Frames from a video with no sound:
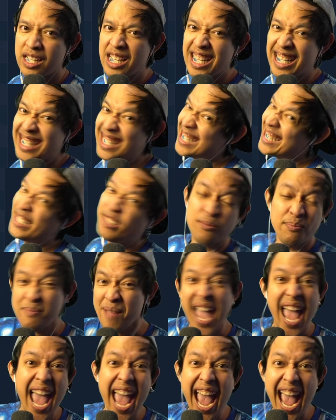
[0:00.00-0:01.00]

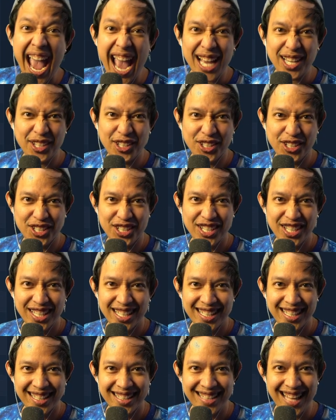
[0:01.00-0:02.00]
smash
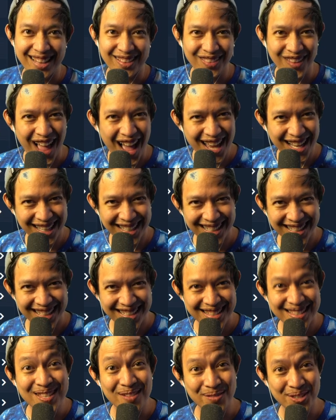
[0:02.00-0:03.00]
that like,
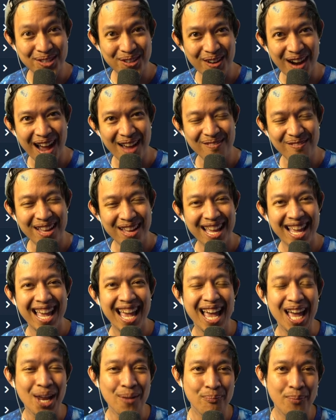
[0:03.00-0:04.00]
subscribe,
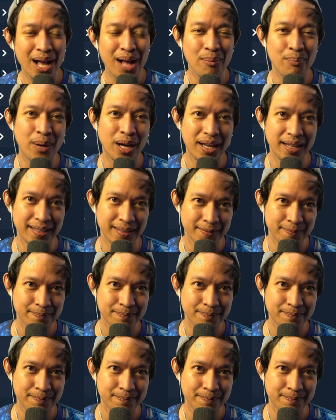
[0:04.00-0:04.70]
and bell button.